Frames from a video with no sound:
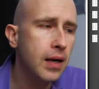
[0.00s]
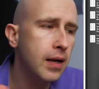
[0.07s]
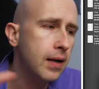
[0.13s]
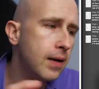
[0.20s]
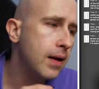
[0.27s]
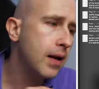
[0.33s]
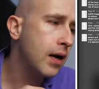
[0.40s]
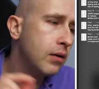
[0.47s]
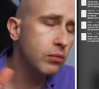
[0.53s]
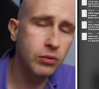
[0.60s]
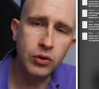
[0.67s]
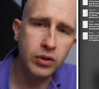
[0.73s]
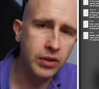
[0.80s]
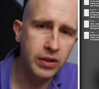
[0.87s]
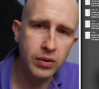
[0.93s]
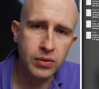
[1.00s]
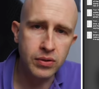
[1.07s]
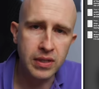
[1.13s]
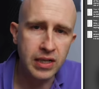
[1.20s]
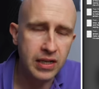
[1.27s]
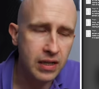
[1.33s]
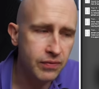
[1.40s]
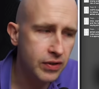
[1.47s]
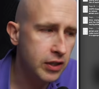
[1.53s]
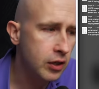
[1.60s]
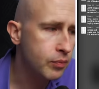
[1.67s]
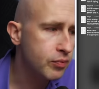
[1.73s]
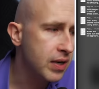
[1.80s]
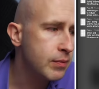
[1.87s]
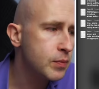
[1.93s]
I'll look at those in another
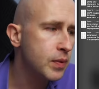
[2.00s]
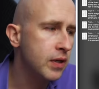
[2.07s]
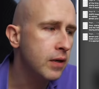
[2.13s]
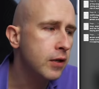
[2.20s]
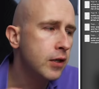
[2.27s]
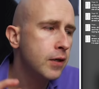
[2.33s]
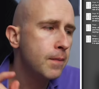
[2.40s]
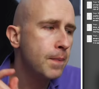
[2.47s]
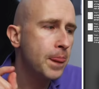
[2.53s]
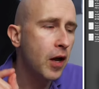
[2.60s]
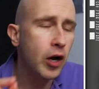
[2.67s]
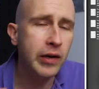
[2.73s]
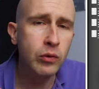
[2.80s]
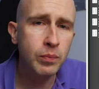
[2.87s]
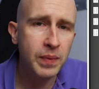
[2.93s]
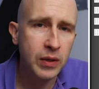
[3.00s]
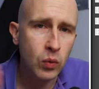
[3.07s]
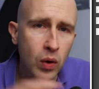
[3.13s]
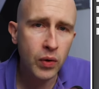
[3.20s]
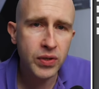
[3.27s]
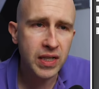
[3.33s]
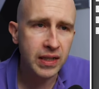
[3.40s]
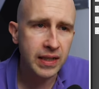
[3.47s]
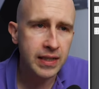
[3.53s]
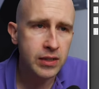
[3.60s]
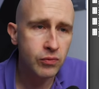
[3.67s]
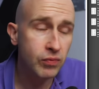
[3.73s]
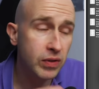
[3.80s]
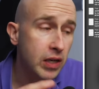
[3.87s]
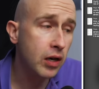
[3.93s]
video, perhaps, but I would be quoting
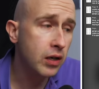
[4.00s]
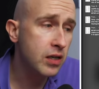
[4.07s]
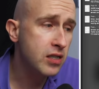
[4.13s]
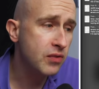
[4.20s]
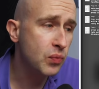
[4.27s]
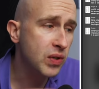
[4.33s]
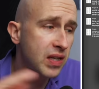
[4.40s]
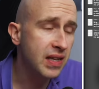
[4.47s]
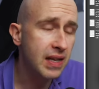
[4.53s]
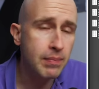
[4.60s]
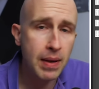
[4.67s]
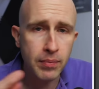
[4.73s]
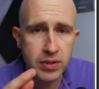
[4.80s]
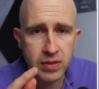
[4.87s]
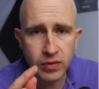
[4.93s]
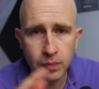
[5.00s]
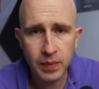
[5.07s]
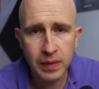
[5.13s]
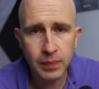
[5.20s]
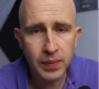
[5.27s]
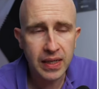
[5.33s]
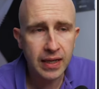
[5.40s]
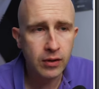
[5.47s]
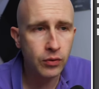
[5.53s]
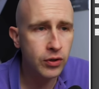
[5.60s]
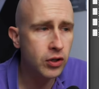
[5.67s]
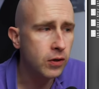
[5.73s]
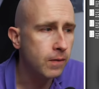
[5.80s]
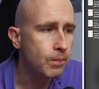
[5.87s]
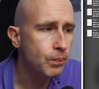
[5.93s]
this regardless of whether they're members of the BPA or
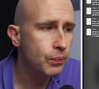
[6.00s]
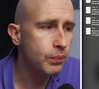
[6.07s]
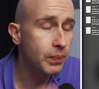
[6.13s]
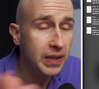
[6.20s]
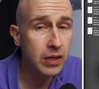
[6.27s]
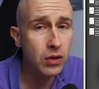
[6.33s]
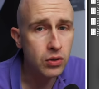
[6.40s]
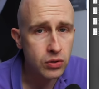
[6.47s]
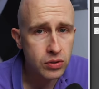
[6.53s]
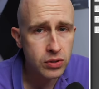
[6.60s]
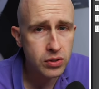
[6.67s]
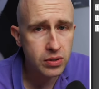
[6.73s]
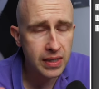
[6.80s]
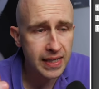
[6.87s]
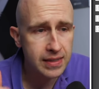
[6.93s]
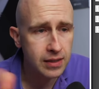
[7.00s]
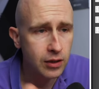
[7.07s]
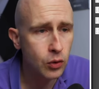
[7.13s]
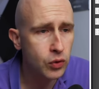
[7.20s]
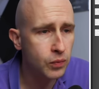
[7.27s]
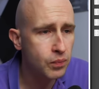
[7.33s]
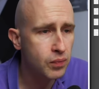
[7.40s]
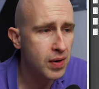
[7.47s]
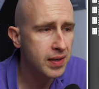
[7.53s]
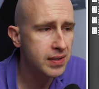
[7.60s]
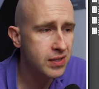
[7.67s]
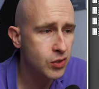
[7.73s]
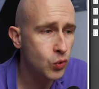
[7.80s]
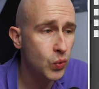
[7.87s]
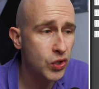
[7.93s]
not, because it's a code of
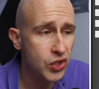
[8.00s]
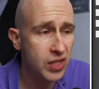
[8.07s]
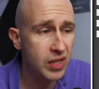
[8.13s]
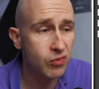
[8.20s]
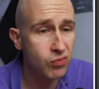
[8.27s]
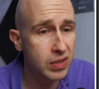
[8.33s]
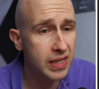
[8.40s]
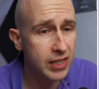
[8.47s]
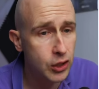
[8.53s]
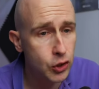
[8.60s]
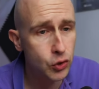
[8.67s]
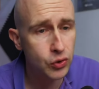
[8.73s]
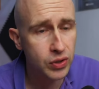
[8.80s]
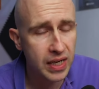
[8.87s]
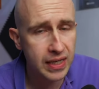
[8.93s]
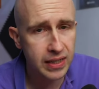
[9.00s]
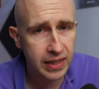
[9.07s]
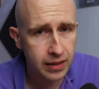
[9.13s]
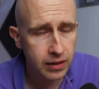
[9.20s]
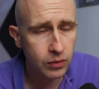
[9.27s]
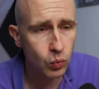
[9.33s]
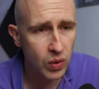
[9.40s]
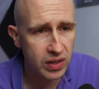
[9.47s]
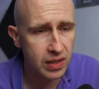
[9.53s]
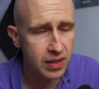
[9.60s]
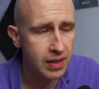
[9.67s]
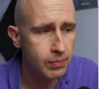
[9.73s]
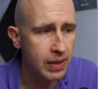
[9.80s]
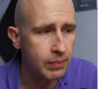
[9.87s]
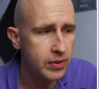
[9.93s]
practice to which they really should adhere, whether
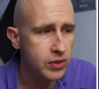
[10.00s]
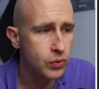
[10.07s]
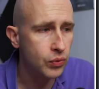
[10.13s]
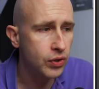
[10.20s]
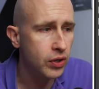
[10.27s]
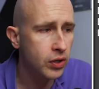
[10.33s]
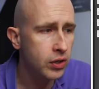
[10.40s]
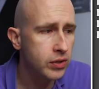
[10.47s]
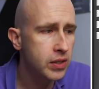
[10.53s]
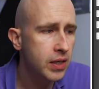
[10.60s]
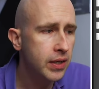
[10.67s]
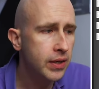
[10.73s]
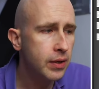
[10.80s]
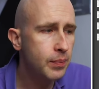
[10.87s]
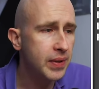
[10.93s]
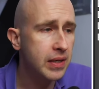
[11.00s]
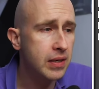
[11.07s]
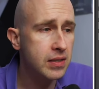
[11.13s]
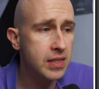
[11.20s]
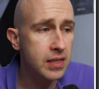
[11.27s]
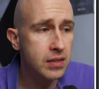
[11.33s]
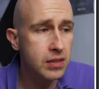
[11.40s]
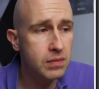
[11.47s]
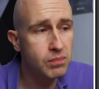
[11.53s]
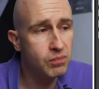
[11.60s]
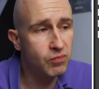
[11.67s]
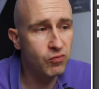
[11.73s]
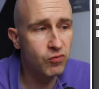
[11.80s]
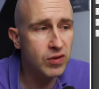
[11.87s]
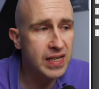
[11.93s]
they're members or not, because it's
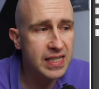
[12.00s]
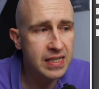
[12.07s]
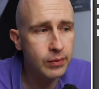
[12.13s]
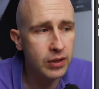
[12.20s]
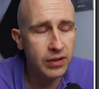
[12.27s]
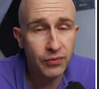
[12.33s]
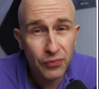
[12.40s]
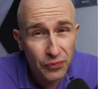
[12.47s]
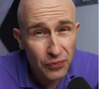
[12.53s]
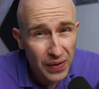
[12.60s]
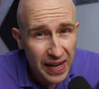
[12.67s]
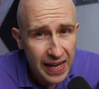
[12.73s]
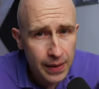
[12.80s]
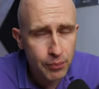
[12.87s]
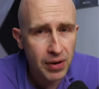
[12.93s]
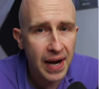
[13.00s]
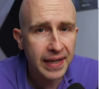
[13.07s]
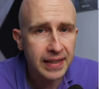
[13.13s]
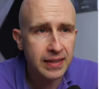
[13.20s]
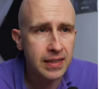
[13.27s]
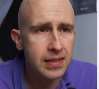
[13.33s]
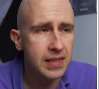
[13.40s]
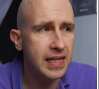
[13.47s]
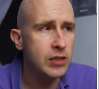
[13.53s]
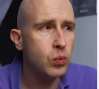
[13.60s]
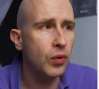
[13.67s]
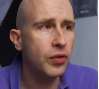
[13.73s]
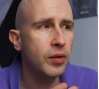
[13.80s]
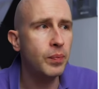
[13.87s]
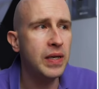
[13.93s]
reasonable and fair practice.
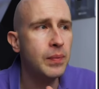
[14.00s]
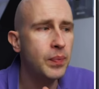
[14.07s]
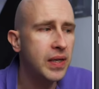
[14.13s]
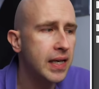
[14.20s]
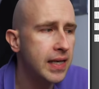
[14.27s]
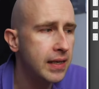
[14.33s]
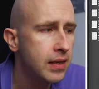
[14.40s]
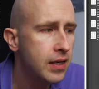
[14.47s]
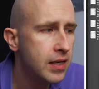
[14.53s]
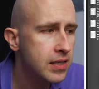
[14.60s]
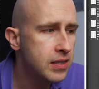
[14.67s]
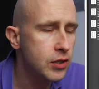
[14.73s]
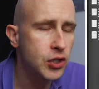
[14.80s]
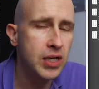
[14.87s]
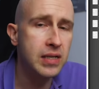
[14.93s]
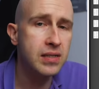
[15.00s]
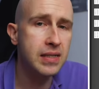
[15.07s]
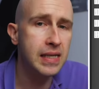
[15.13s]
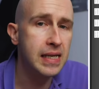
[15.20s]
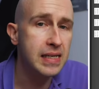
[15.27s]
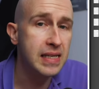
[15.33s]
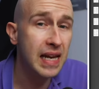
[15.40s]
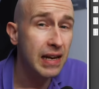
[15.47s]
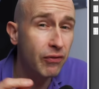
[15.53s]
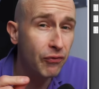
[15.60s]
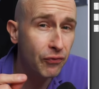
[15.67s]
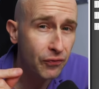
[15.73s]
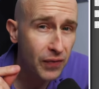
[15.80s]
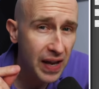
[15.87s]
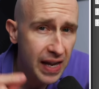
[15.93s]
It's what the BPA suggests is a
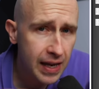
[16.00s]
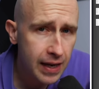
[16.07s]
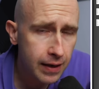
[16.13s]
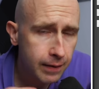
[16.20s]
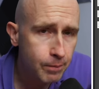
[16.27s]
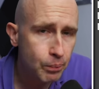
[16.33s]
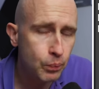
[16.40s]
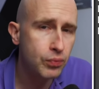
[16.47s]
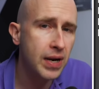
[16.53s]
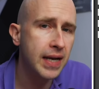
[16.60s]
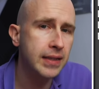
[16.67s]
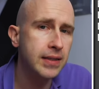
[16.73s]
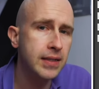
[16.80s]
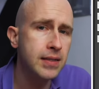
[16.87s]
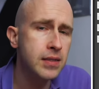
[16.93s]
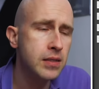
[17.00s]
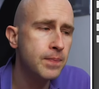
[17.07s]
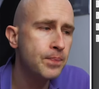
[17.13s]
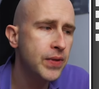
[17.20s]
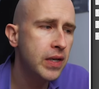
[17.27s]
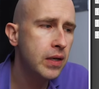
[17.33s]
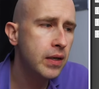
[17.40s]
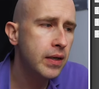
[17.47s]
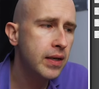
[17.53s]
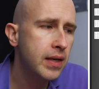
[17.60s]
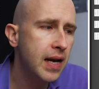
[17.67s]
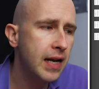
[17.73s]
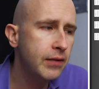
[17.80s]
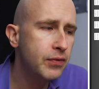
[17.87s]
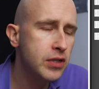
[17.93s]
fair practice.
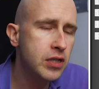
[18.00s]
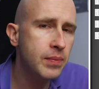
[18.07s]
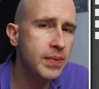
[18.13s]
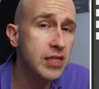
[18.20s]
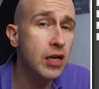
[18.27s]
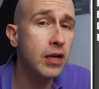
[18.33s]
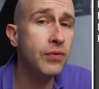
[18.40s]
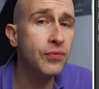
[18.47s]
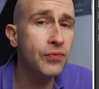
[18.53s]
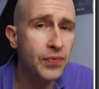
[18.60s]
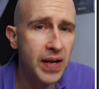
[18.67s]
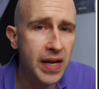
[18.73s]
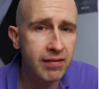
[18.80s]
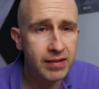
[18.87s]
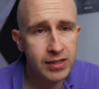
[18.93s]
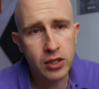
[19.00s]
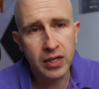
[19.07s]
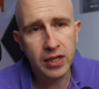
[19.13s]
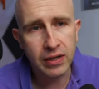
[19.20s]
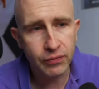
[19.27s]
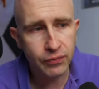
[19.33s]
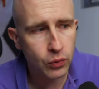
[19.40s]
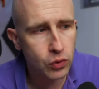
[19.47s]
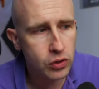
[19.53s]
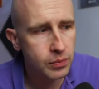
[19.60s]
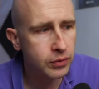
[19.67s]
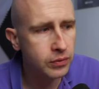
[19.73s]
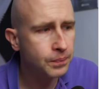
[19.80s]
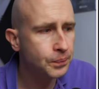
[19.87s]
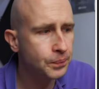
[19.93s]
And if a term is unfair, it's
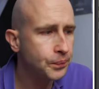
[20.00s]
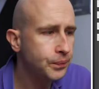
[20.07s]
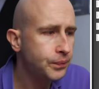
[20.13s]
unenforceable.